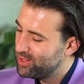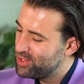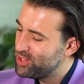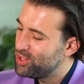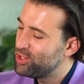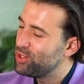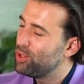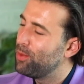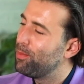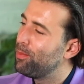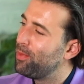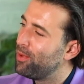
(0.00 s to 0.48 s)
This
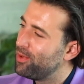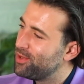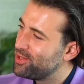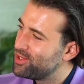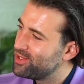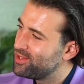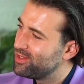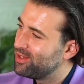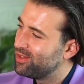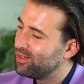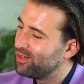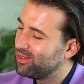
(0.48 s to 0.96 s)
is your
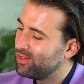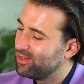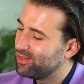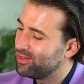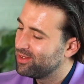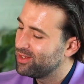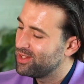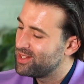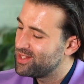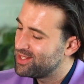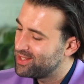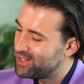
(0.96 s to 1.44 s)

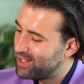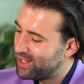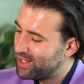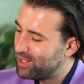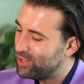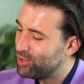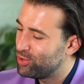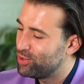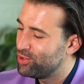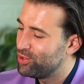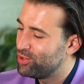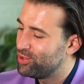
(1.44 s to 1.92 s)
personal
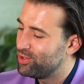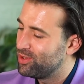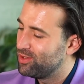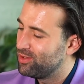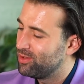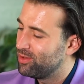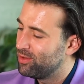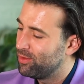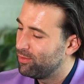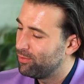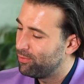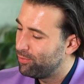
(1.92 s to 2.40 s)
staged
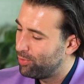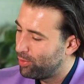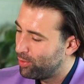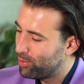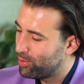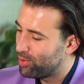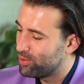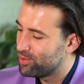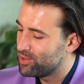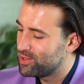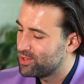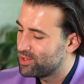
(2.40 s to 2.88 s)

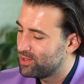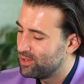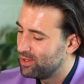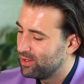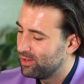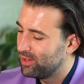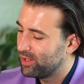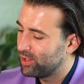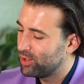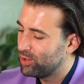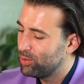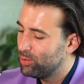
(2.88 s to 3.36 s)
photos.
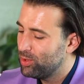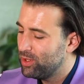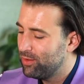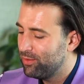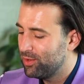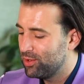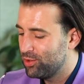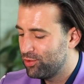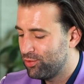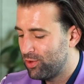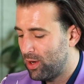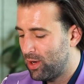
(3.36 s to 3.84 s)
Like you
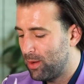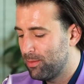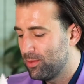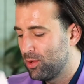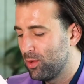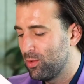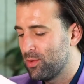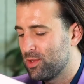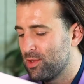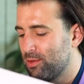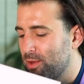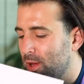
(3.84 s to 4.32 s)
even dropped
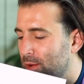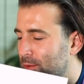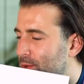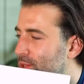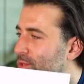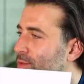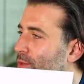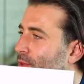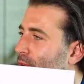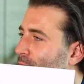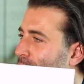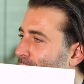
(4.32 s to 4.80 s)
those
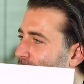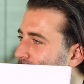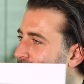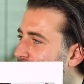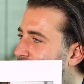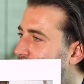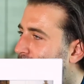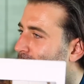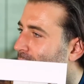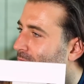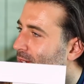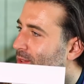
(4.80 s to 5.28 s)
flowers for a
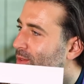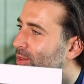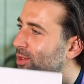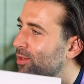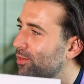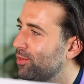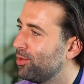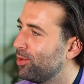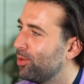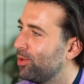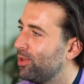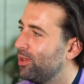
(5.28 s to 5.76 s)
reason, right, on
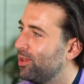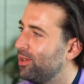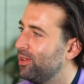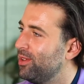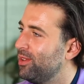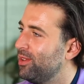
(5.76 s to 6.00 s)
the floor?